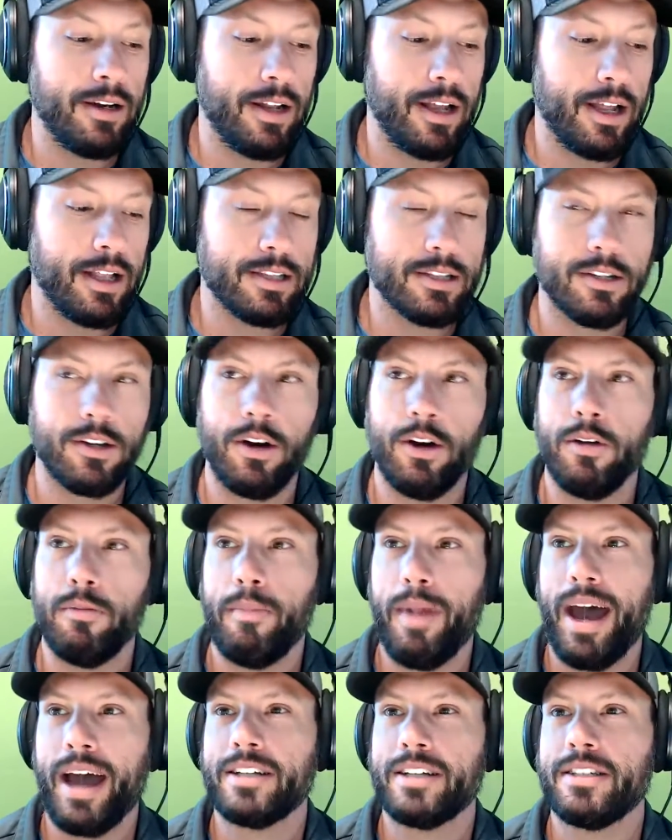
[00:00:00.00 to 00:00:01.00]
it's called
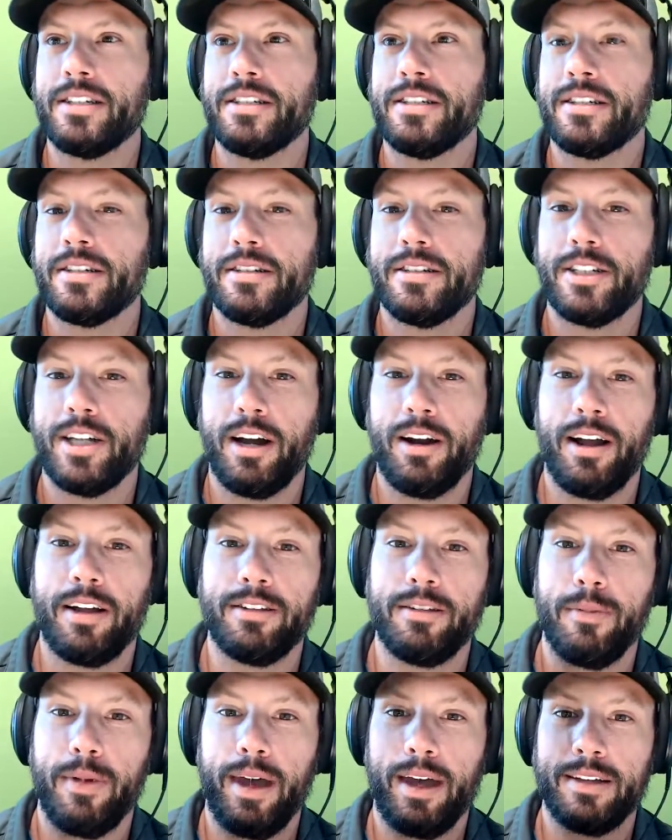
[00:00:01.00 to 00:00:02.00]
Max's. Shout out to
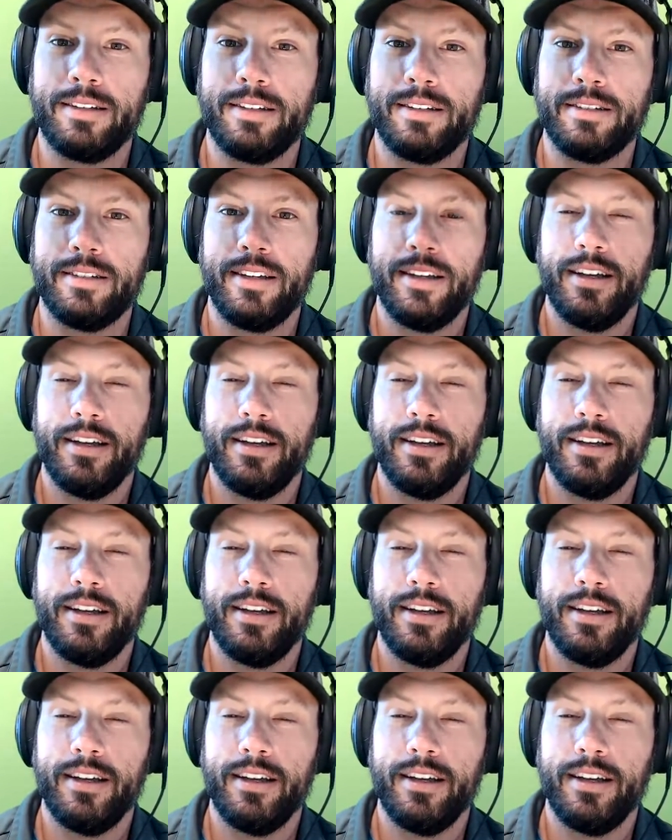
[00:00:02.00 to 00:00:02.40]
Max's.